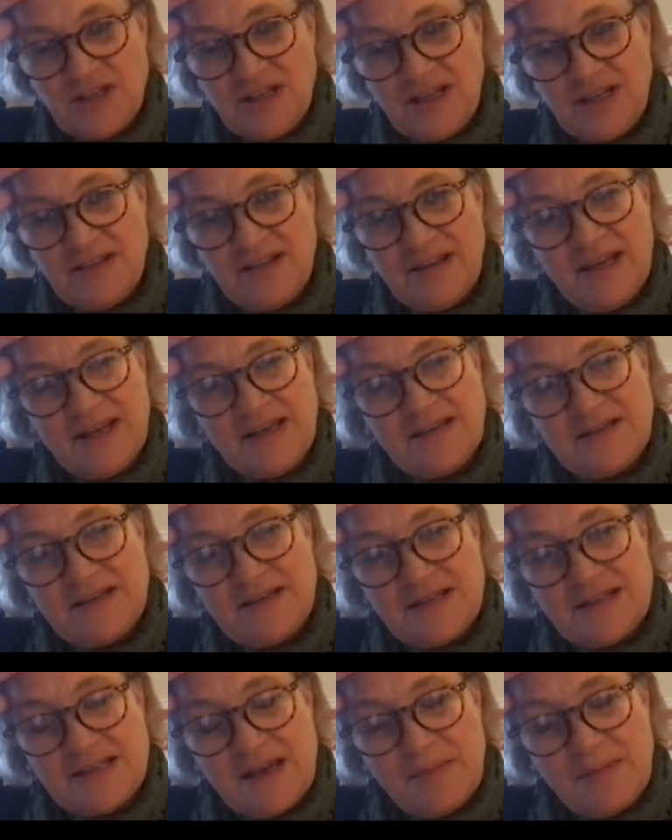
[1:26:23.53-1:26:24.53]
and then
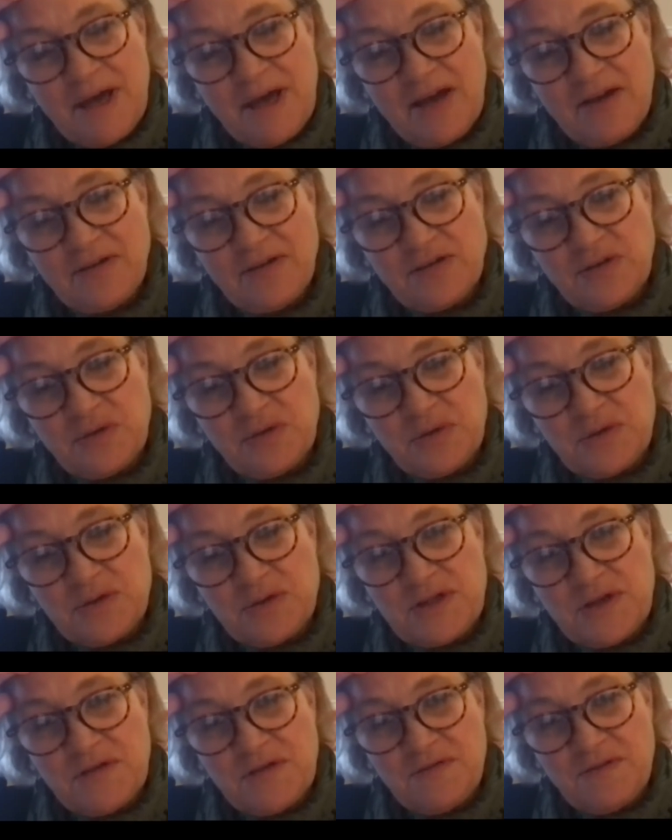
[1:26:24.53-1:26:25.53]
to somehow to
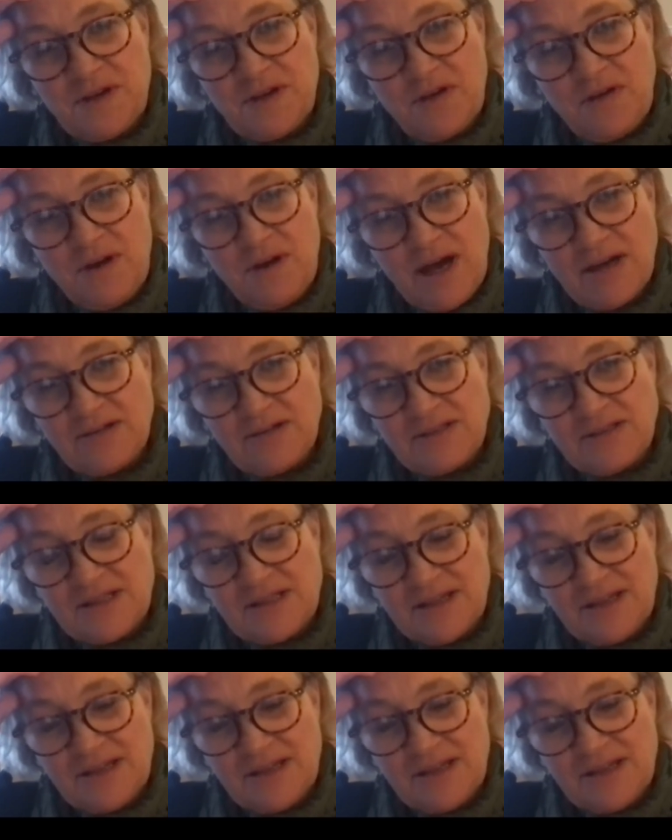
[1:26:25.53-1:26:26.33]
also figure out,